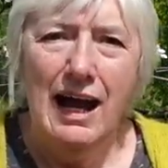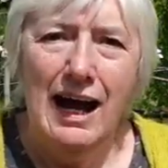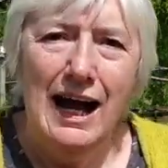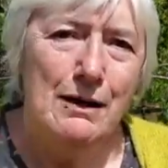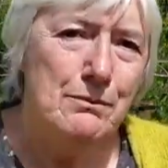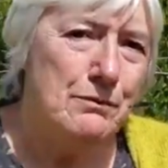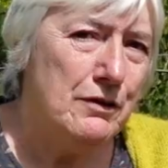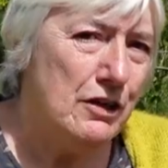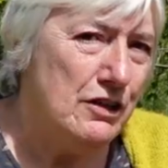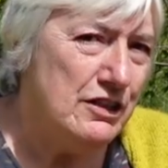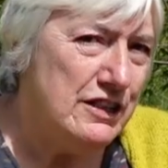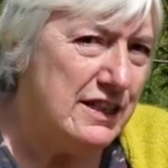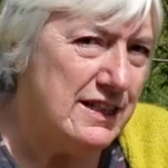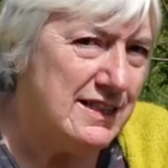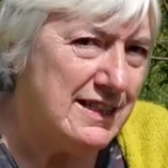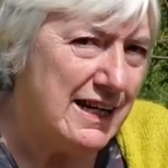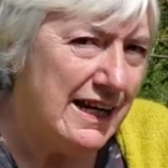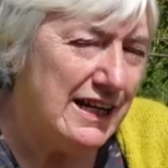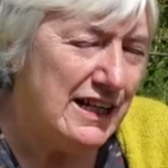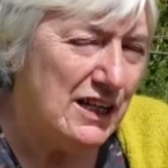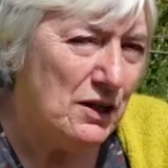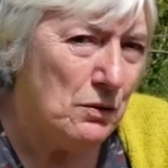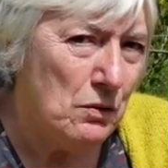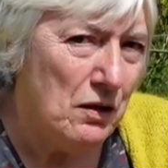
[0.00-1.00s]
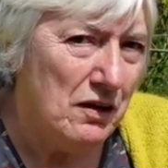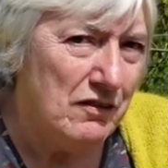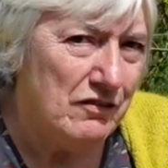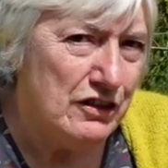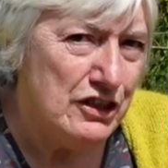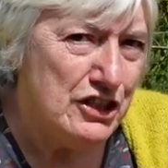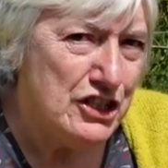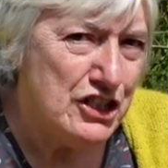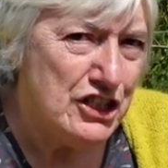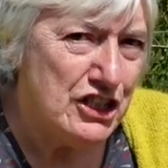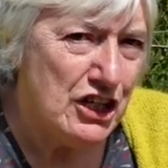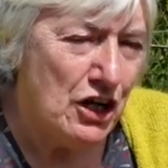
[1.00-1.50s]
I'm going to take you over
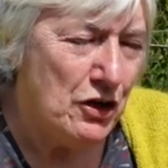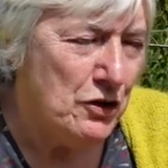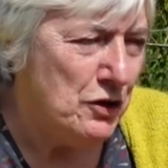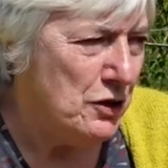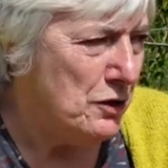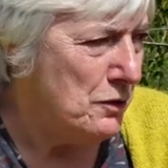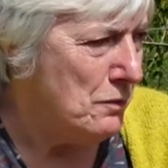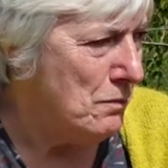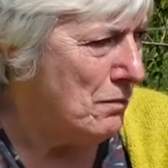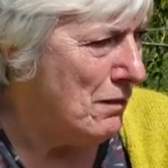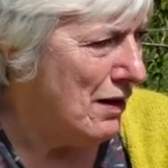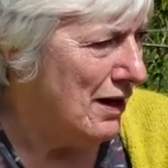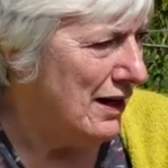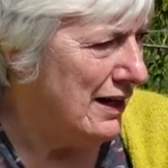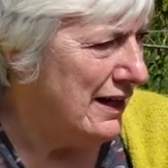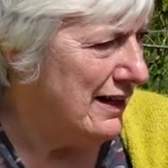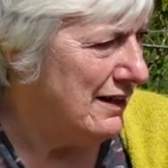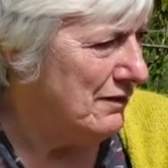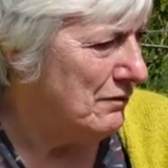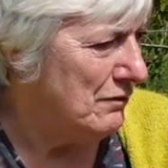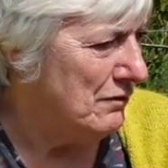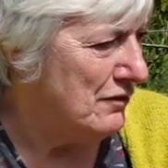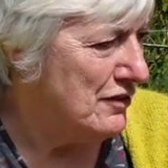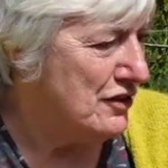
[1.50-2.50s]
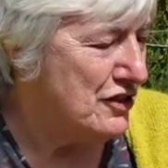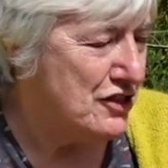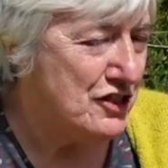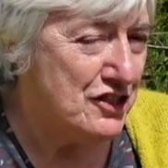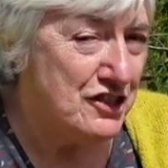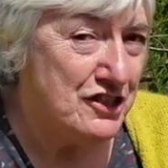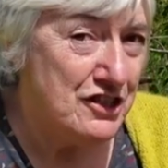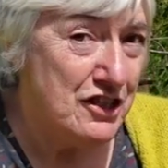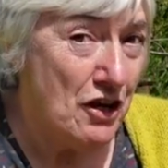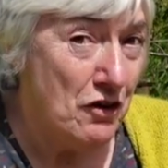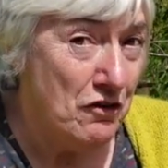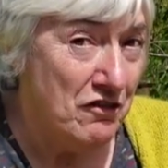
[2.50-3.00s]
and show you my
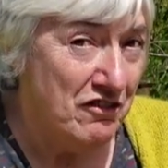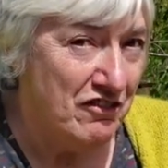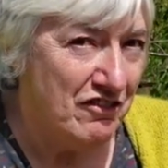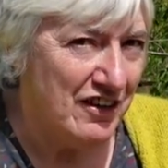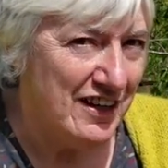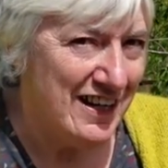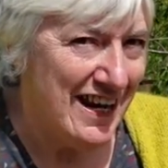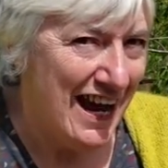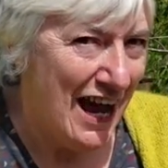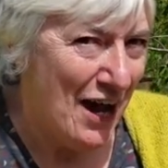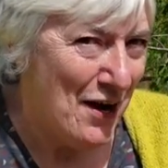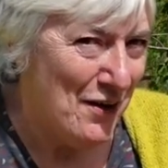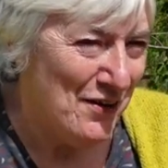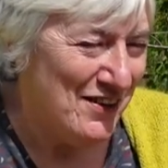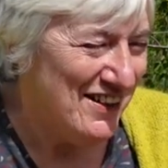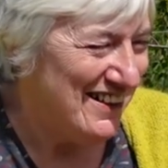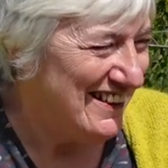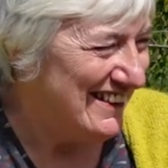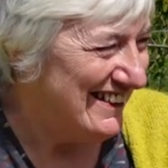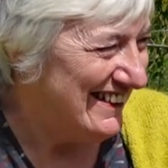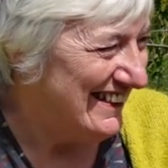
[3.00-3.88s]
sofa now,